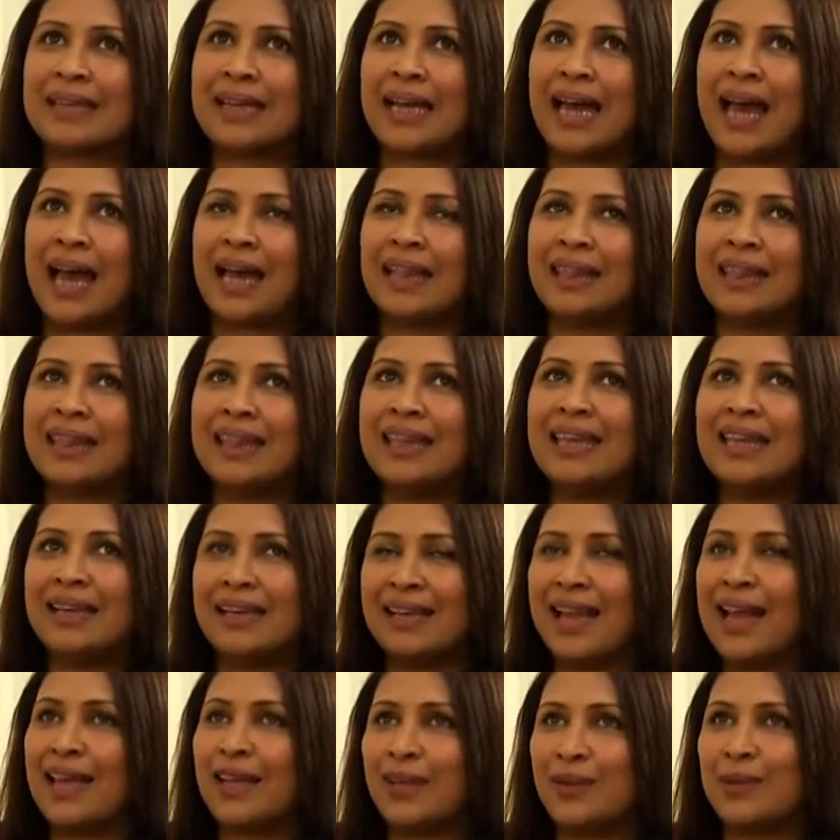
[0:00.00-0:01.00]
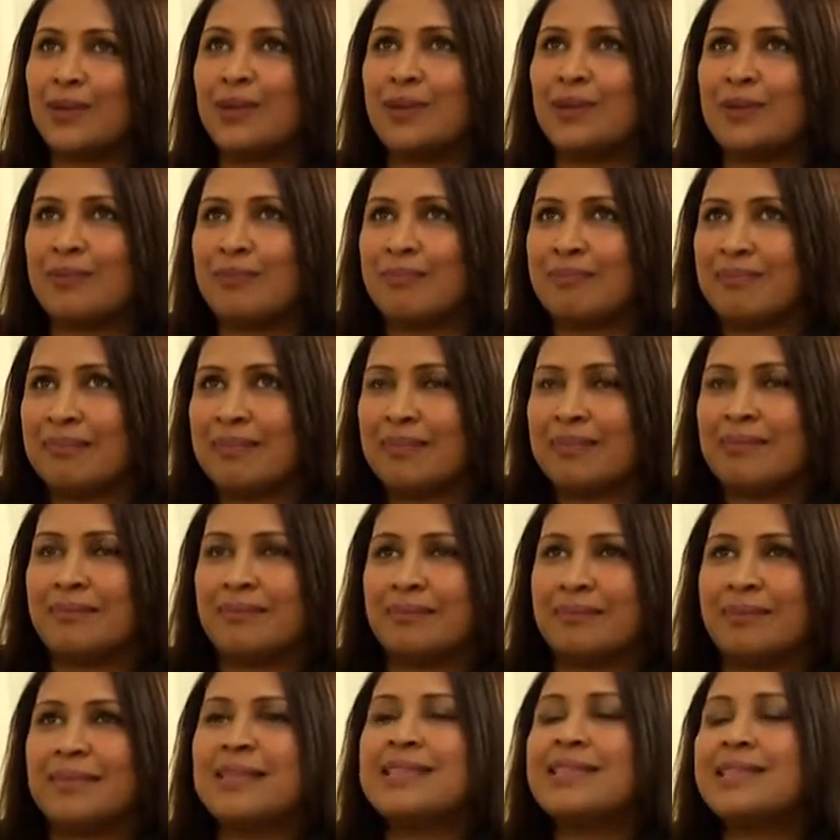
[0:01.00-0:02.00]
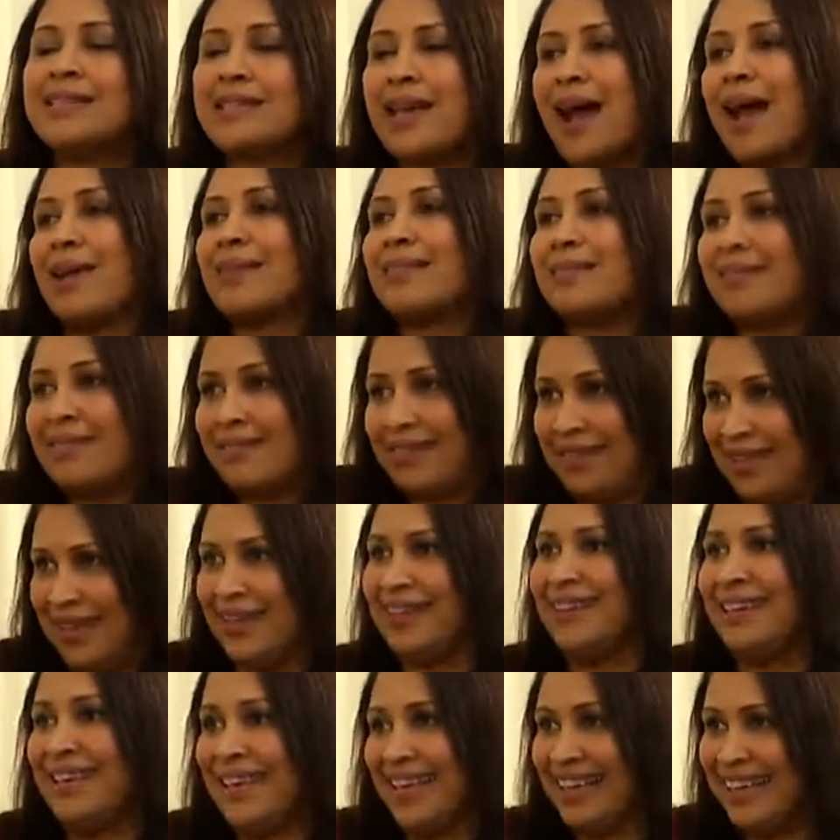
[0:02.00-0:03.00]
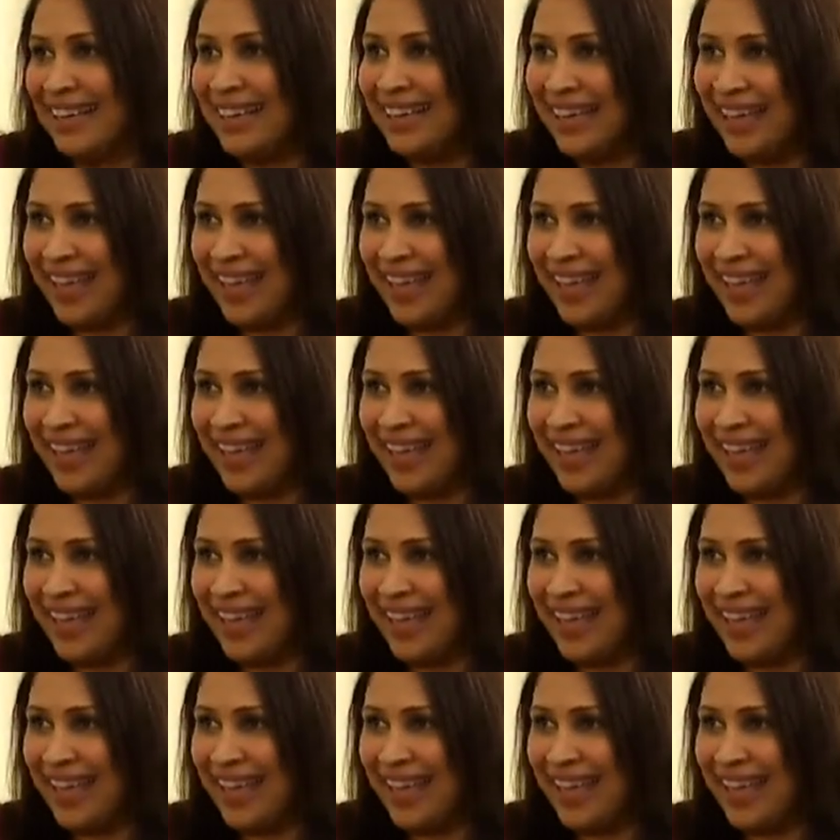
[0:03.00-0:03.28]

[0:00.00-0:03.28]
I think he started thinking.